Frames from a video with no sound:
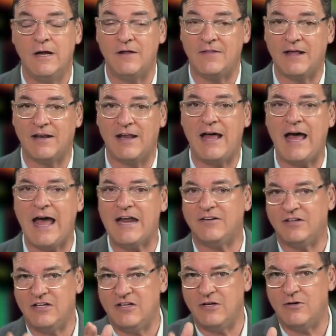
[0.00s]
And they
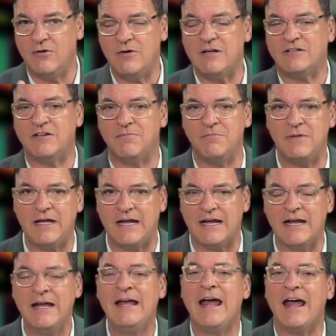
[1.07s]
lied to you and to
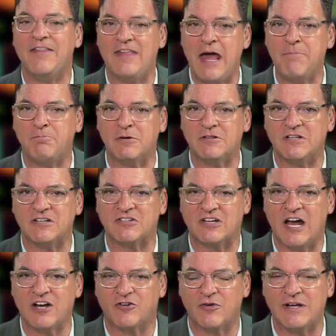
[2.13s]
me. And that put
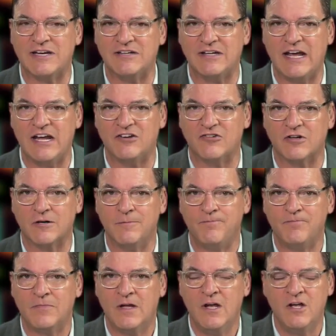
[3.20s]
this country in danger.
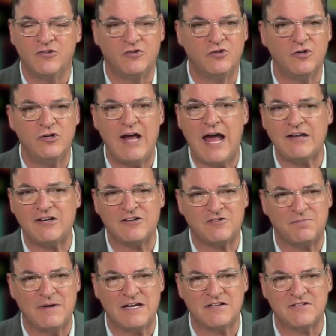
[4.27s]
So do not
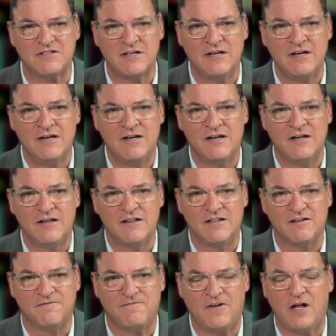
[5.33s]
dismiss
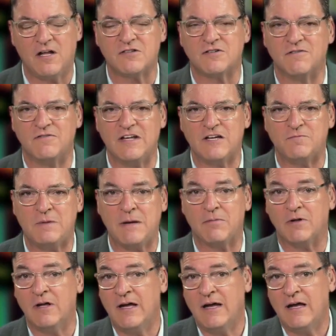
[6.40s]
the faults of these
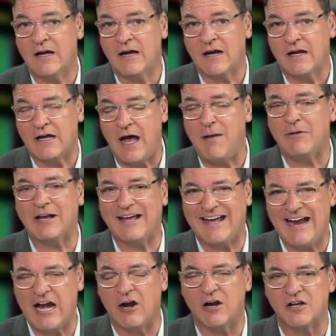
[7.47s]
people.
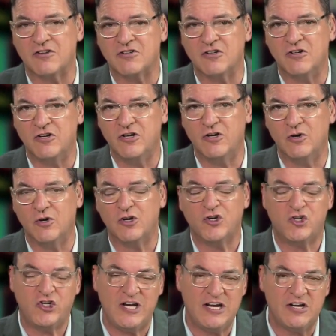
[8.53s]
Kamala Harris
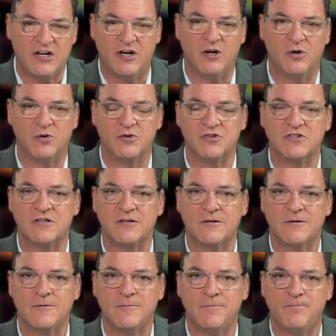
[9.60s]
knew. She knows.
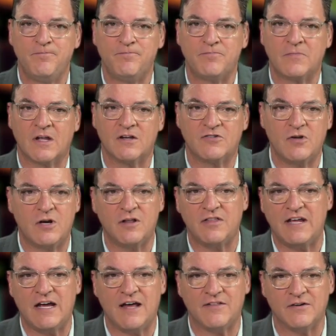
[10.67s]
So
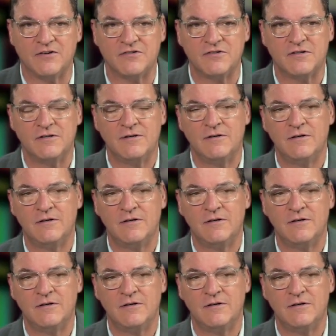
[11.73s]
did the others.